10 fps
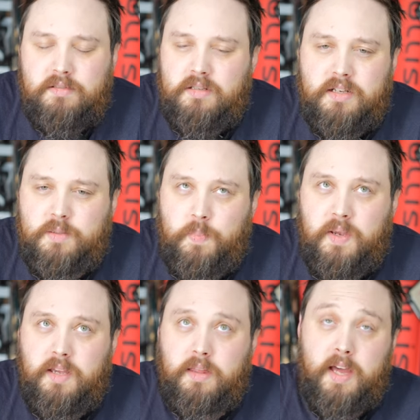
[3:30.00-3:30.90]
just
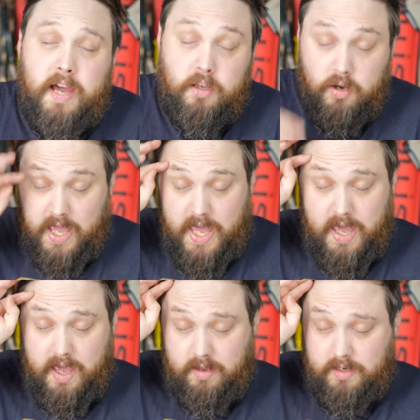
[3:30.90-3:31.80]
be that your
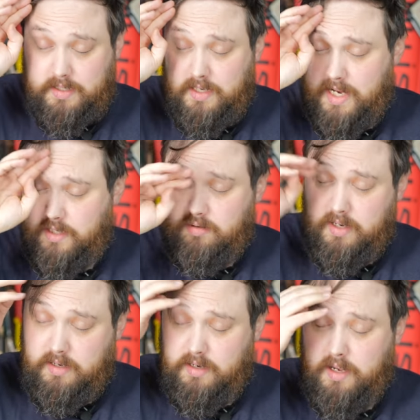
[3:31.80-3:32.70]
hair has
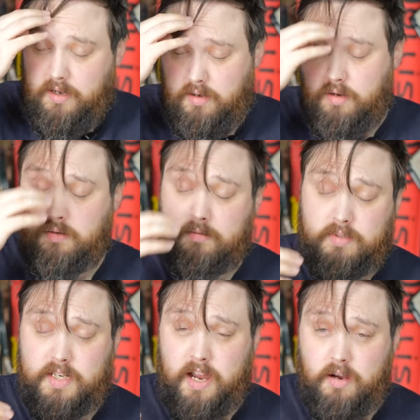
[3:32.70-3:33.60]
naturally like gone
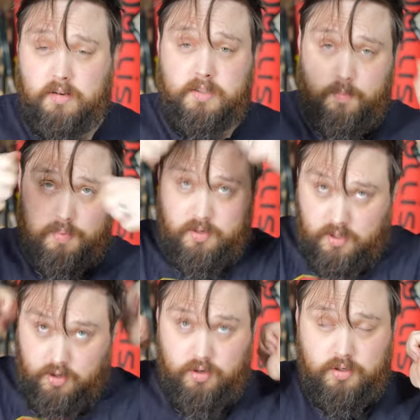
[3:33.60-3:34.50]
down because you put
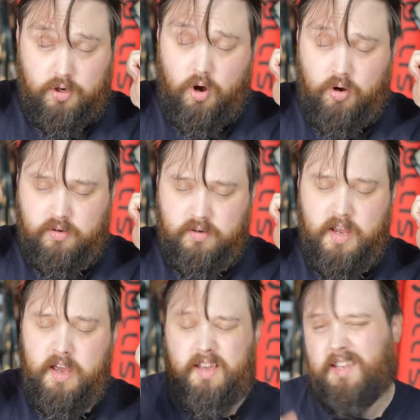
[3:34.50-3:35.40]
your hood on.
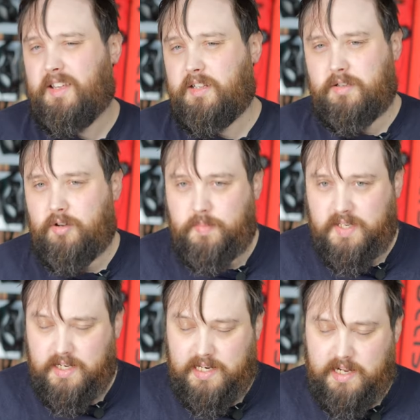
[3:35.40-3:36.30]
It's not a
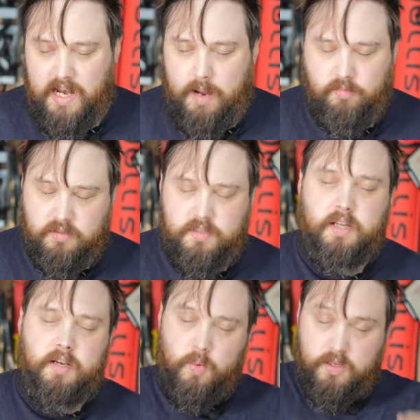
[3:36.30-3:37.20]
particularly glamorous
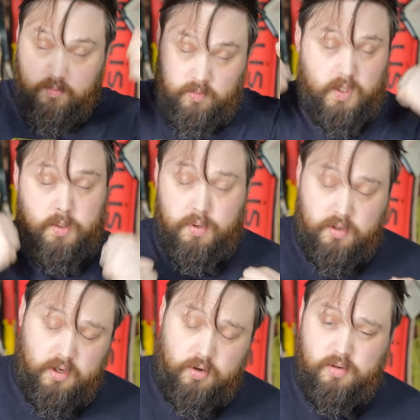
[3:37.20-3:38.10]
thing when you when you're
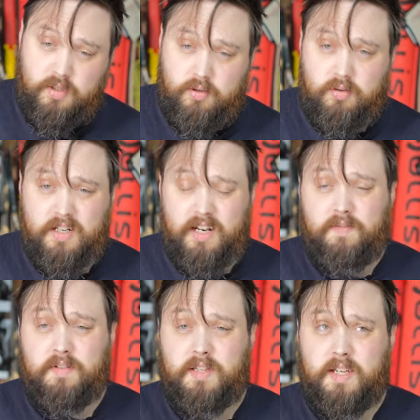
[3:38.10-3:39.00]
putting your hoods on and
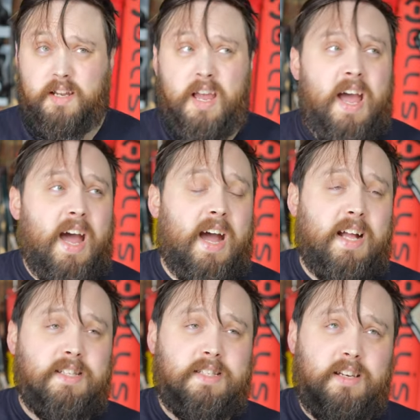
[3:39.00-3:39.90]
everything,
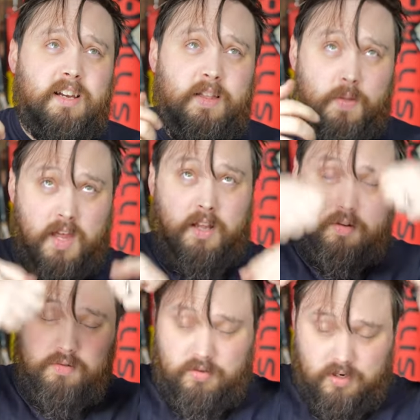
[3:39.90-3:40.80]
and uh, and then
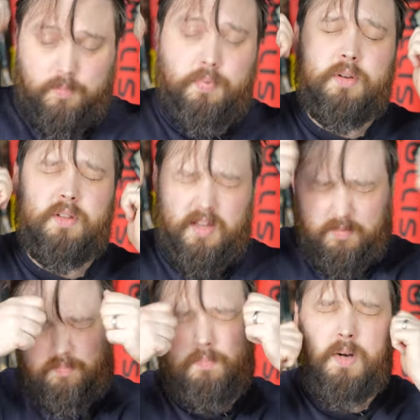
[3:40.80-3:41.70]
you're trying to put the
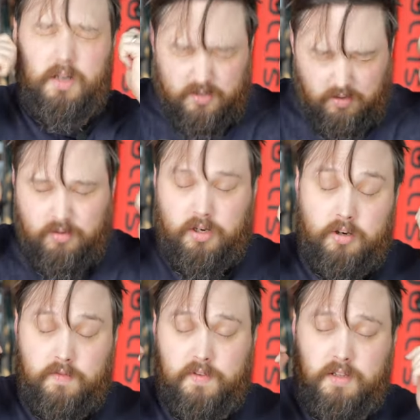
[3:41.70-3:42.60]
mask on
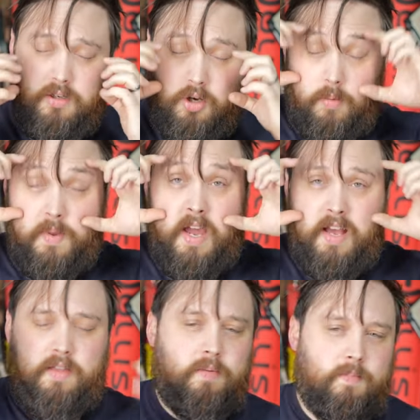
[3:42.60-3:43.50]
over the top.
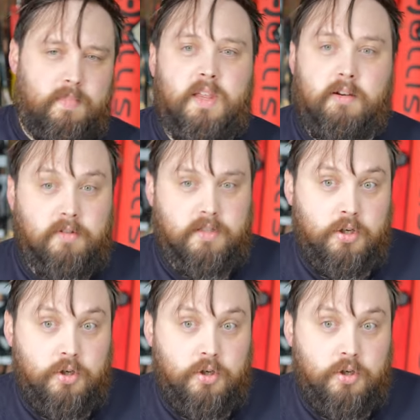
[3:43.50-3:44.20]
There is a